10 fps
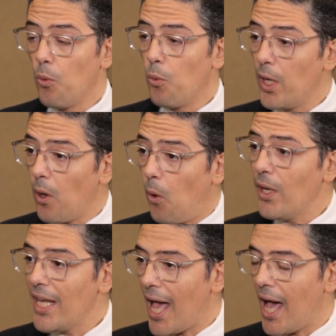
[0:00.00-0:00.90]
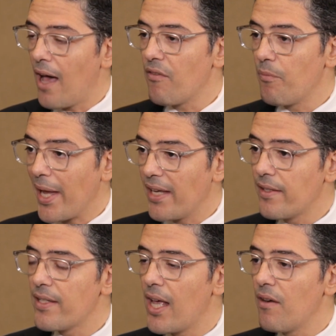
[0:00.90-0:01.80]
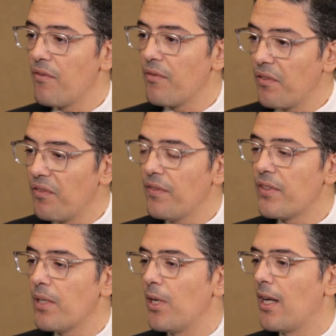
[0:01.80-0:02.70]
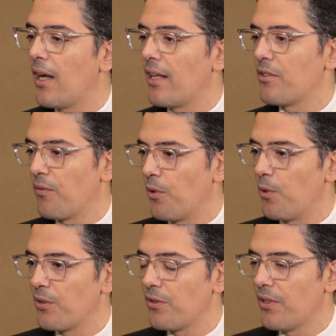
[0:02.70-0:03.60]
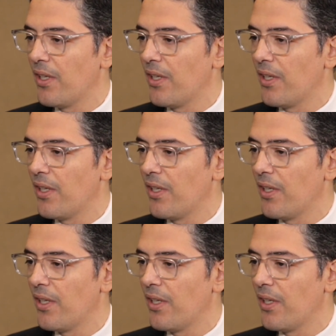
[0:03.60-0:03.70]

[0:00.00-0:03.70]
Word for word: will only have by itself 50 million lines of codes.